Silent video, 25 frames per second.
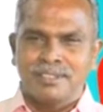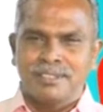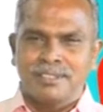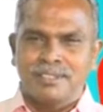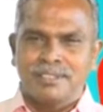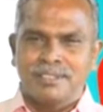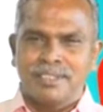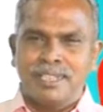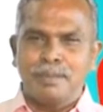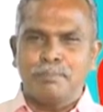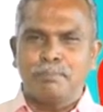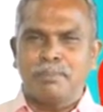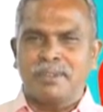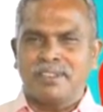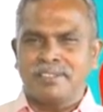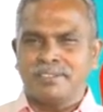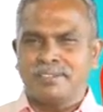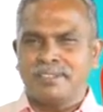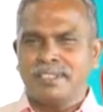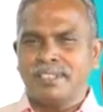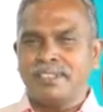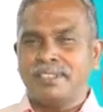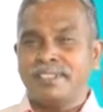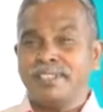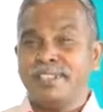A
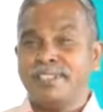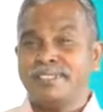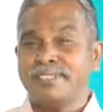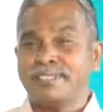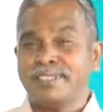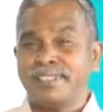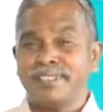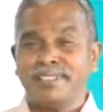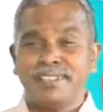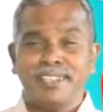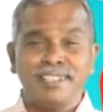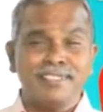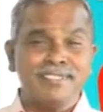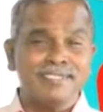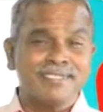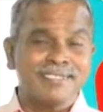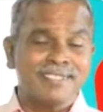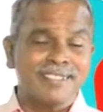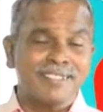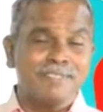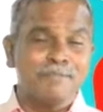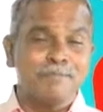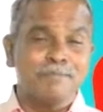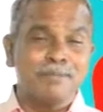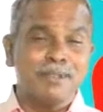person needs a lens
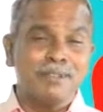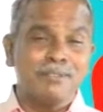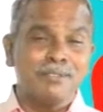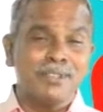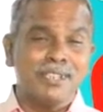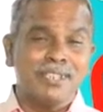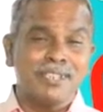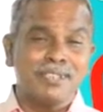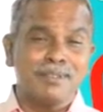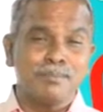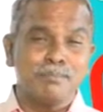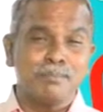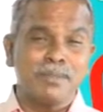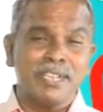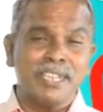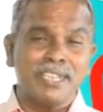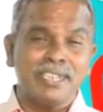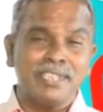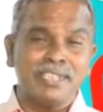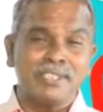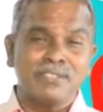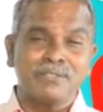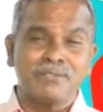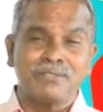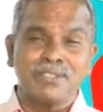of power
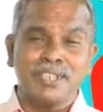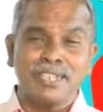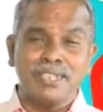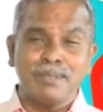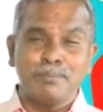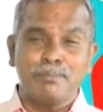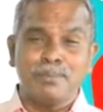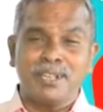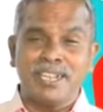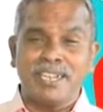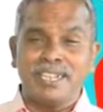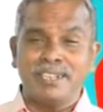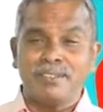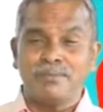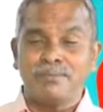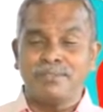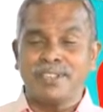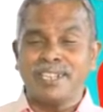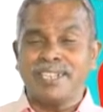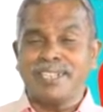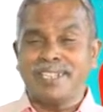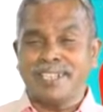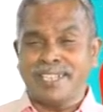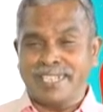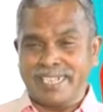minus 5.5
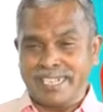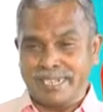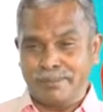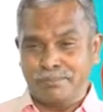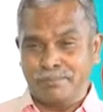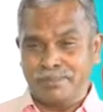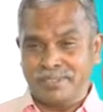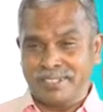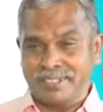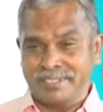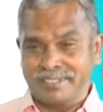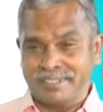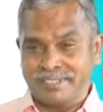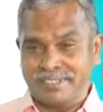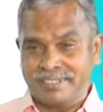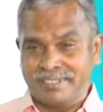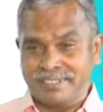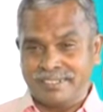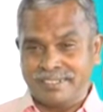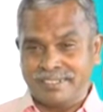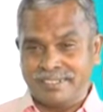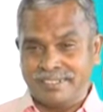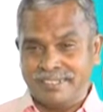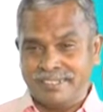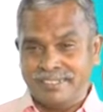
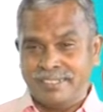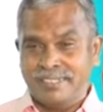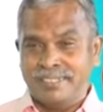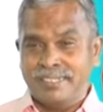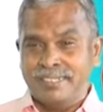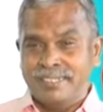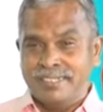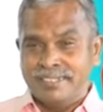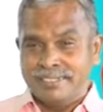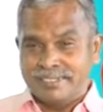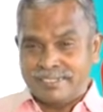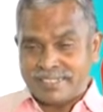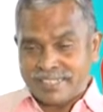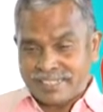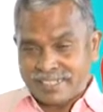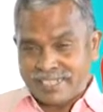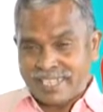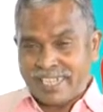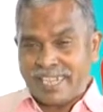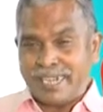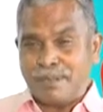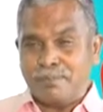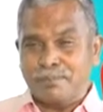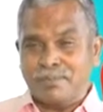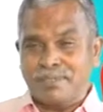diopters. See,
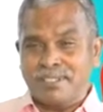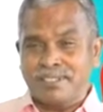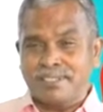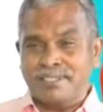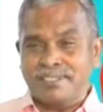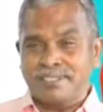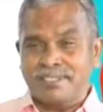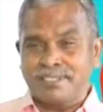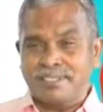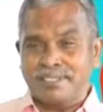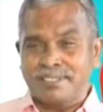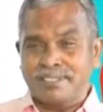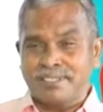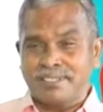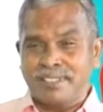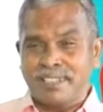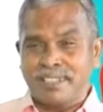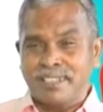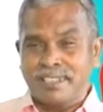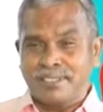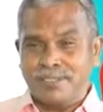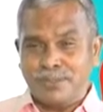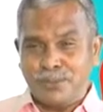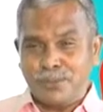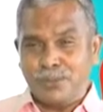diopters is
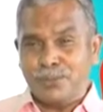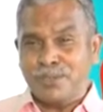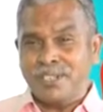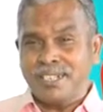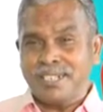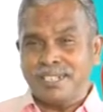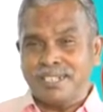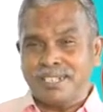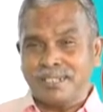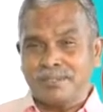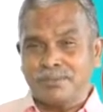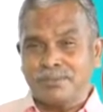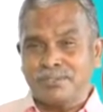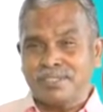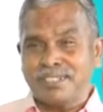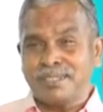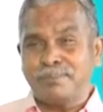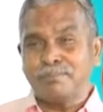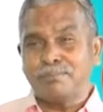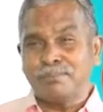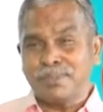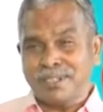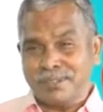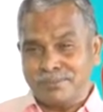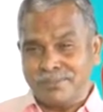the unit of the
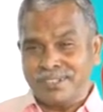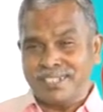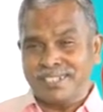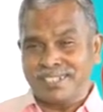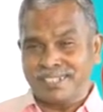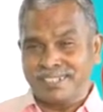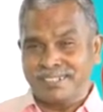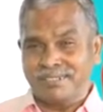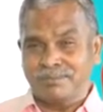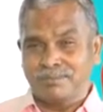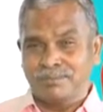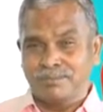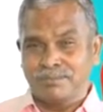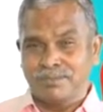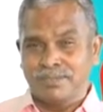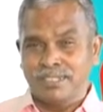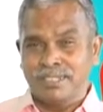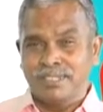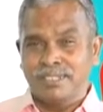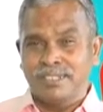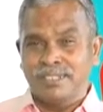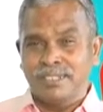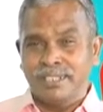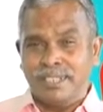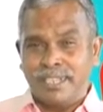power
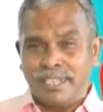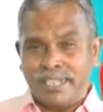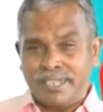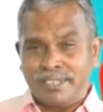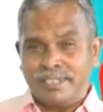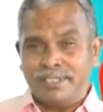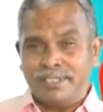and